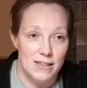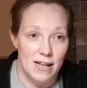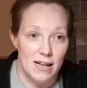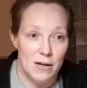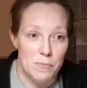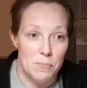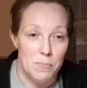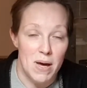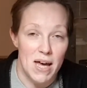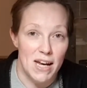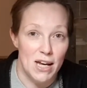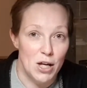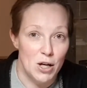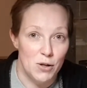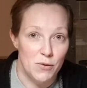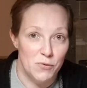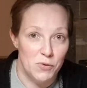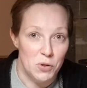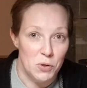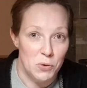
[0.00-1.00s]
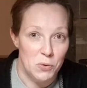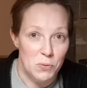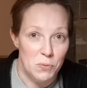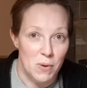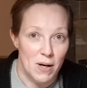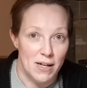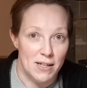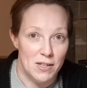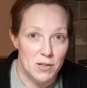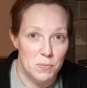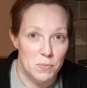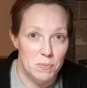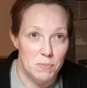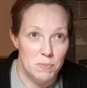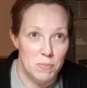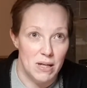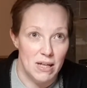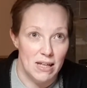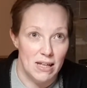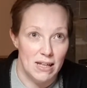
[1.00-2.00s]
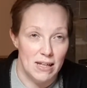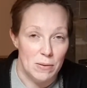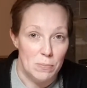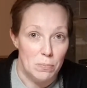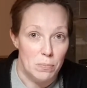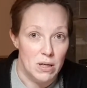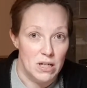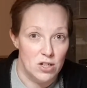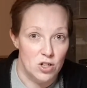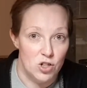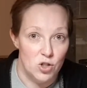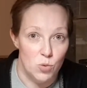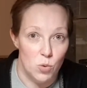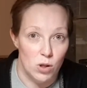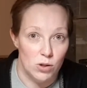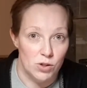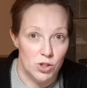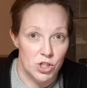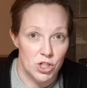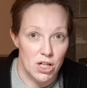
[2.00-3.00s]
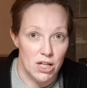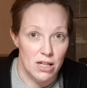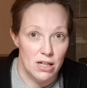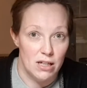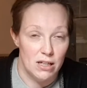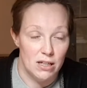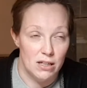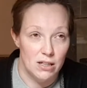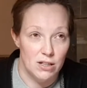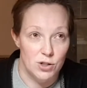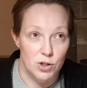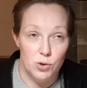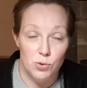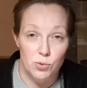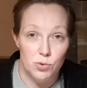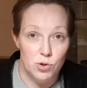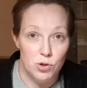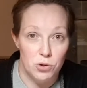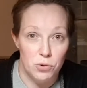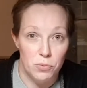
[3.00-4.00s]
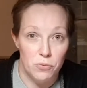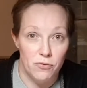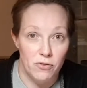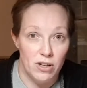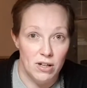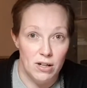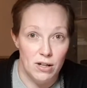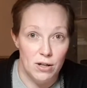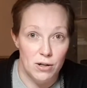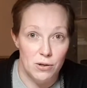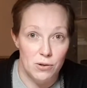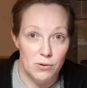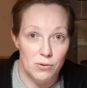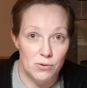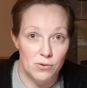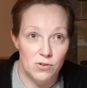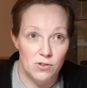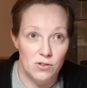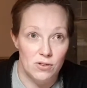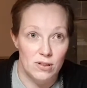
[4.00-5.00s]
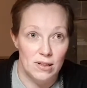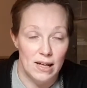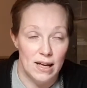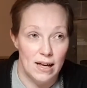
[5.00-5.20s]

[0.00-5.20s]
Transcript: many of you might be binge watching YouTube videos